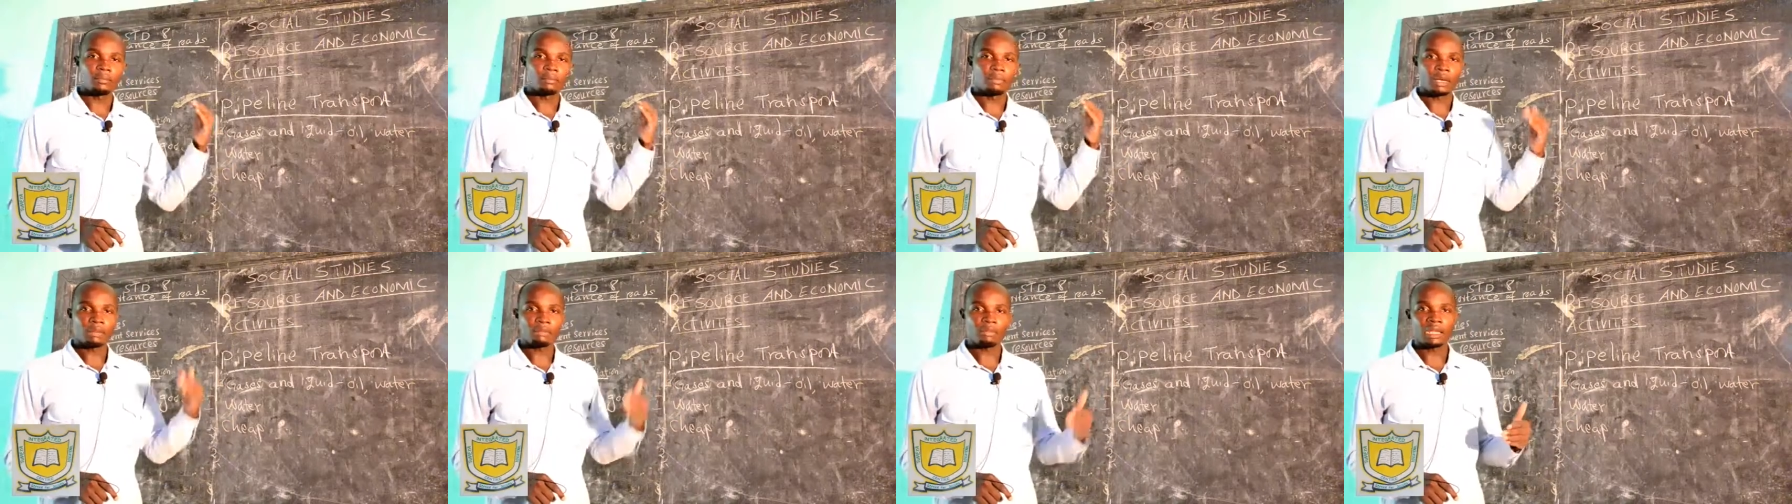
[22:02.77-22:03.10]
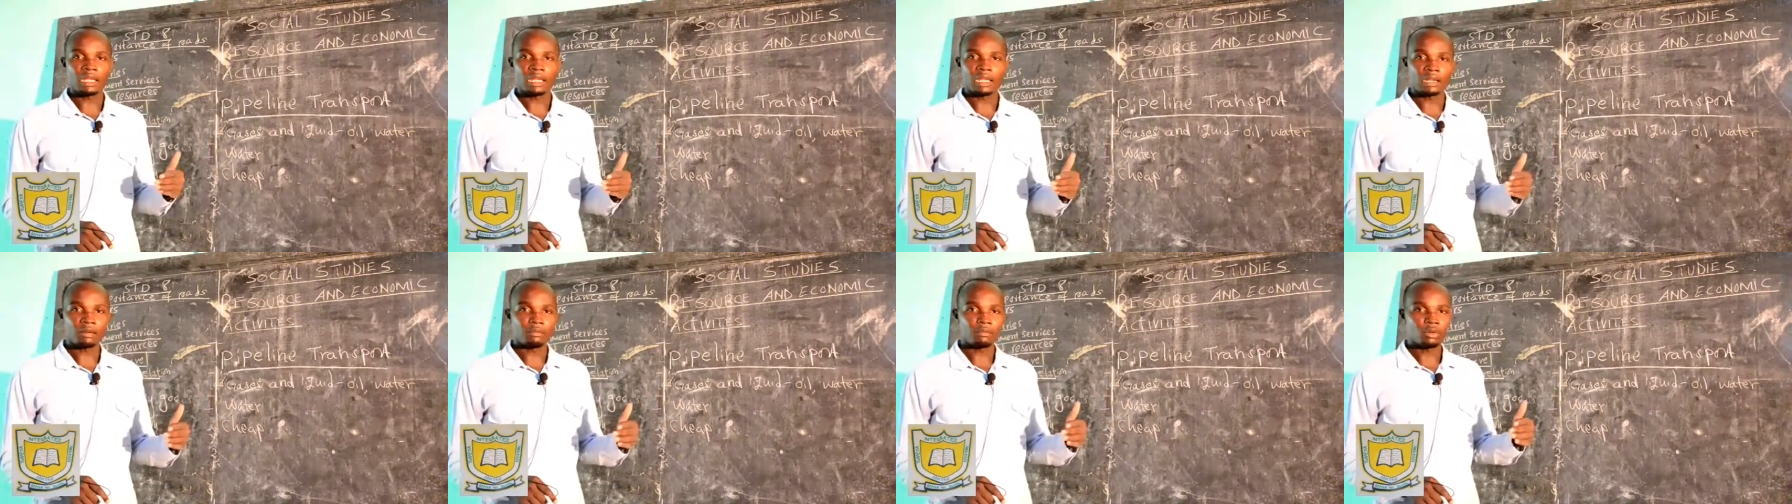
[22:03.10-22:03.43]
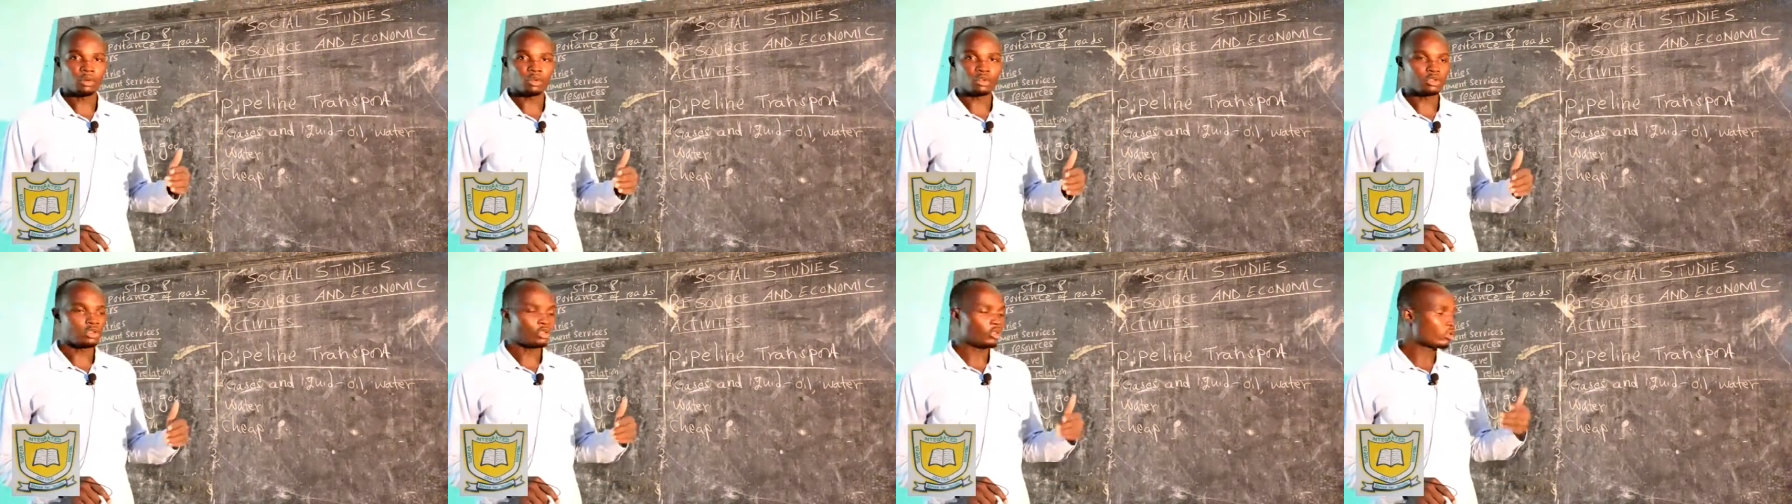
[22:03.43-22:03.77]
pipeline have
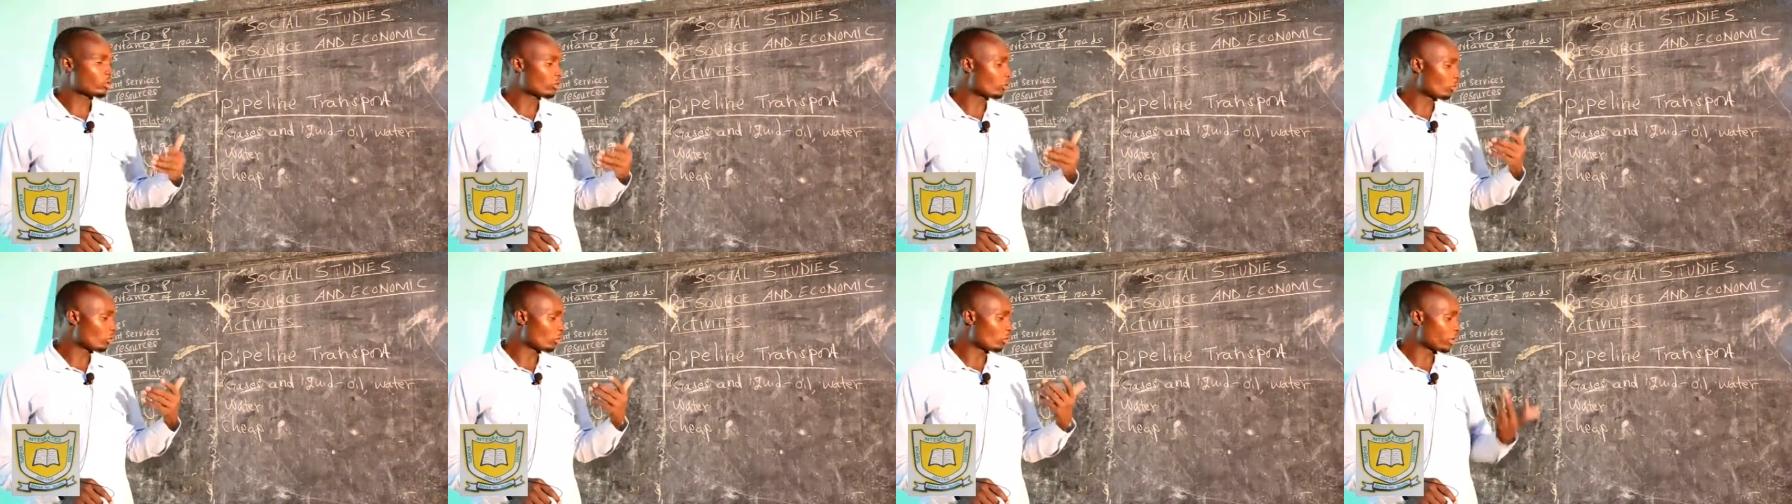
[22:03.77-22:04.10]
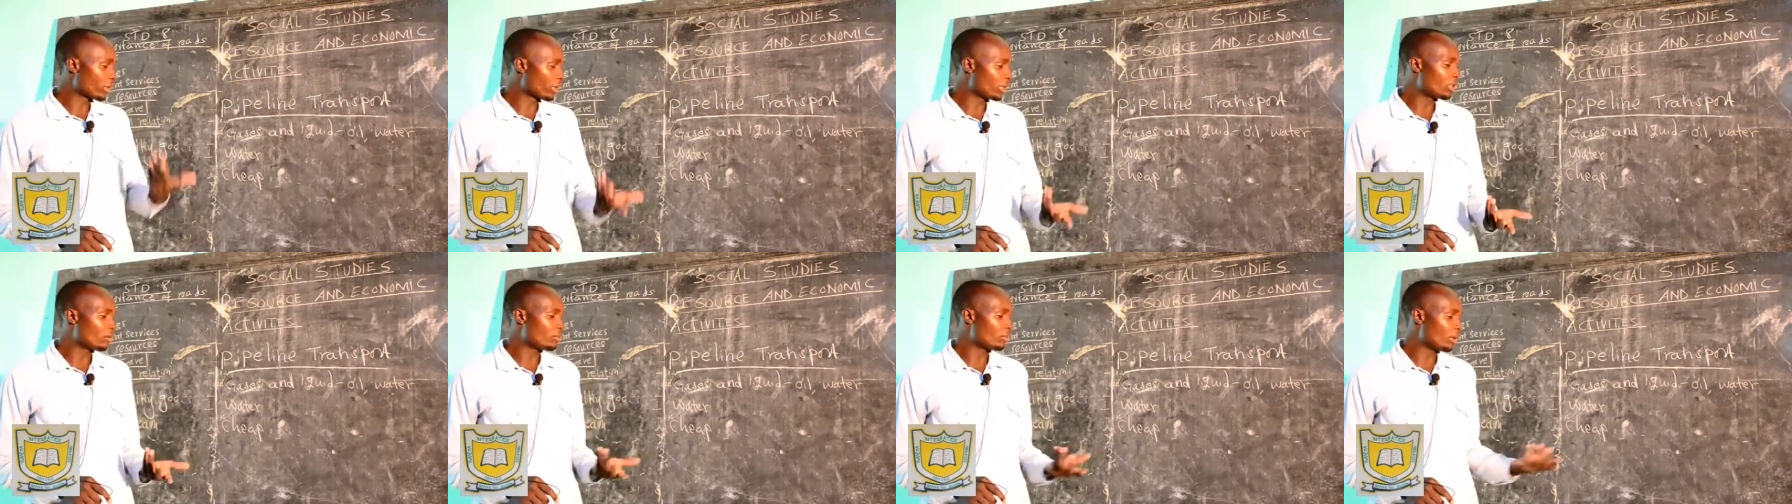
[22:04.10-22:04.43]
also already